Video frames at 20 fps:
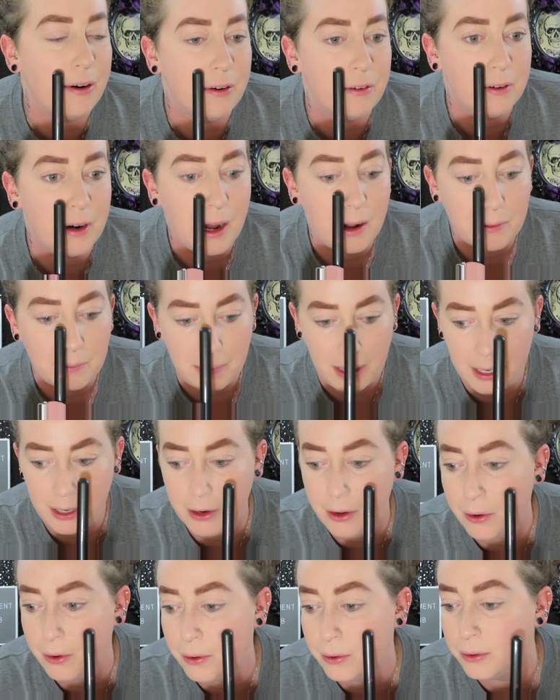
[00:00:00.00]
around my
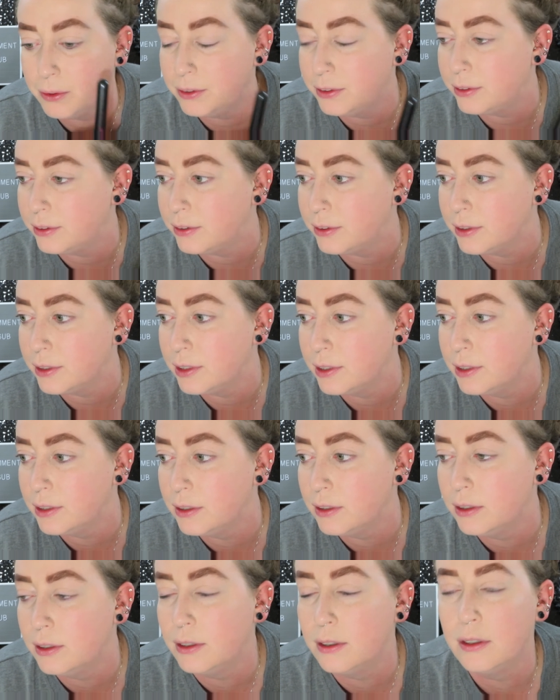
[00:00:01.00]
nose.
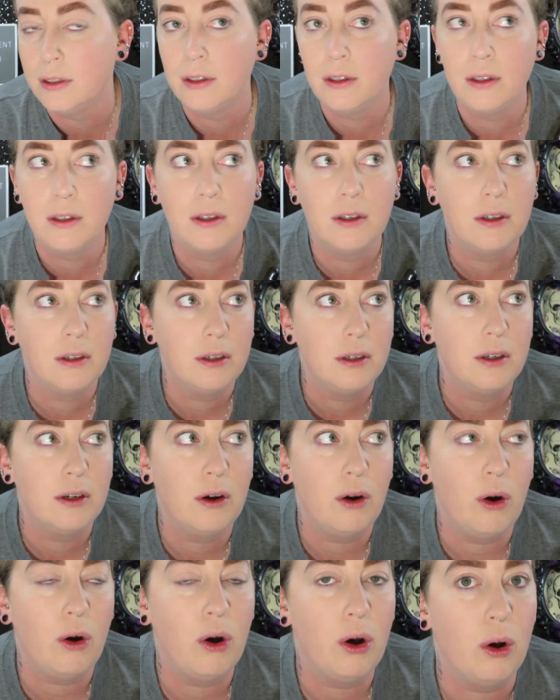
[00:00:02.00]

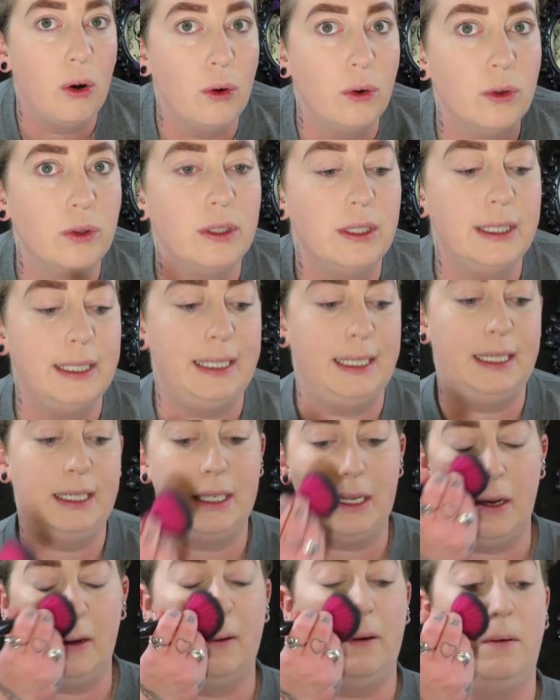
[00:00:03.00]
Holy
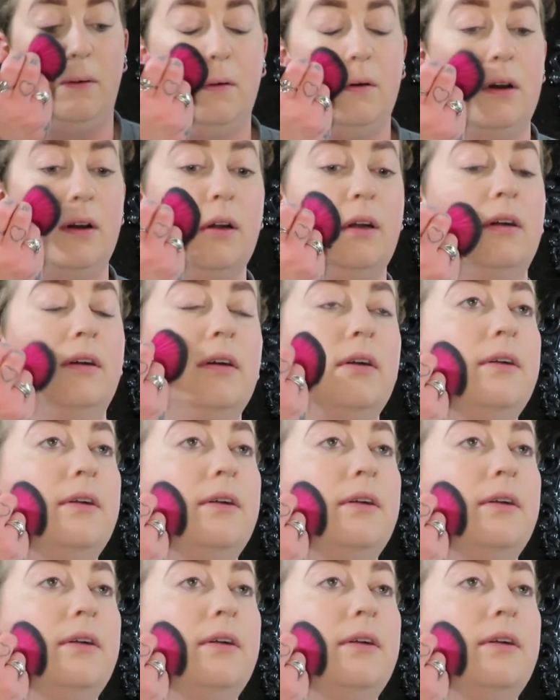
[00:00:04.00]
no.